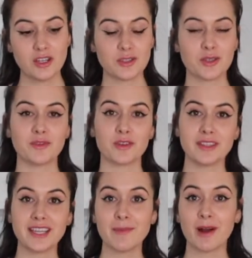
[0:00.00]
So if you're
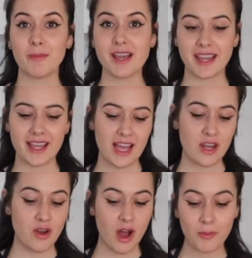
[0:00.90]
thinking about making it
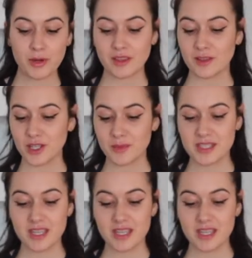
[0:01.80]
and not putting the herbs in